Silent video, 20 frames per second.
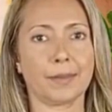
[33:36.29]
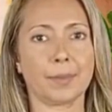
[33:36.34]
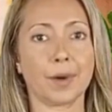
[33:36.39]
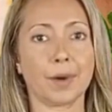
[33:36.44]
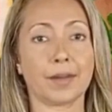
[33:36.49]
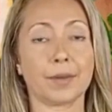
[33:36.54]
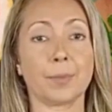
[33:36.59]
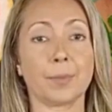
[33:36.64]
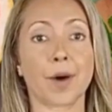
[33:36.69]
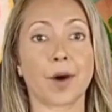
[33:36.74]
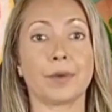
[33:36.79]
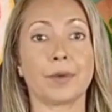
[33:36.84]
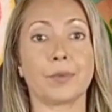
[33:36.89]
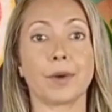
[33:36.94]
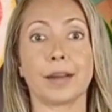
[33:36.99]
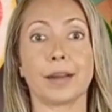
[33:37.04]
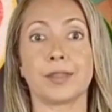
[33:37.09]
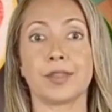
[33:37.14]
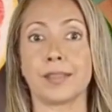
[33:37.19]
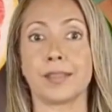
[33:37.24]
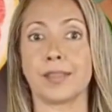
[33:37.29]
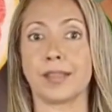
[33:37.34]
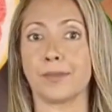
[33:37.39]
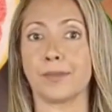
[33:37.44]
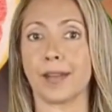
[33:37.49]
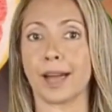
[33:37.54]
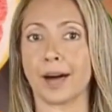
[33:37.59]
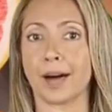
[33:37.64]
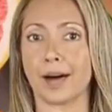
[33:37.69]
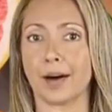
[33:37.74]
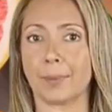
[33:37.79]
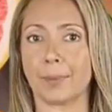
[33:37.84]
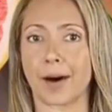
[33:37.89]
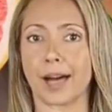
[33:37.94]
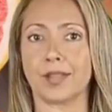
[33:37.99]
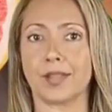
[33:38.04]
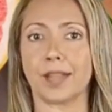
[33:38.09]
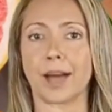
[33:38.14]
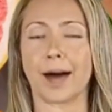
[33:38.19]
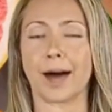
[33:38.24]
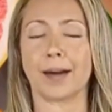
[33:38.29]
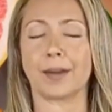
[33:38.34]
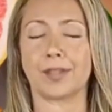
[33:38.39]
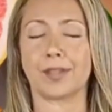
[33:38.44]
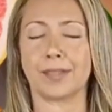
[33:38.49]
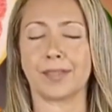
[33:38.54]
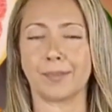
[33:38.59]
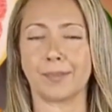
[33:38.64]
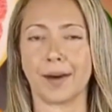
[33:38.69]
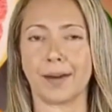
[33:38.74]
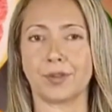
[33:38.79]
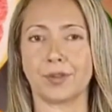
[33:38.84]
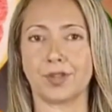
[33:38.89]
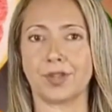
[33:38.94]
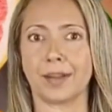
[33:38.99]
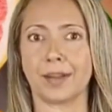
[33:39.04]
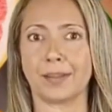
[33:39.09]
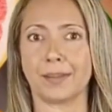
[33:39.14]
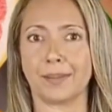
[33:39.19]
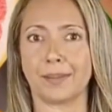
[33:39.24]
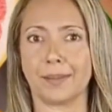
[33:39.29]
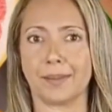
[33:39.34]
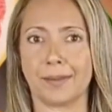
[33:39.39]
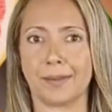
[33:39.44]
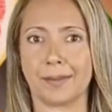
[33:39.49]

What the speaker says: with moderate to severe erectile dysfunction.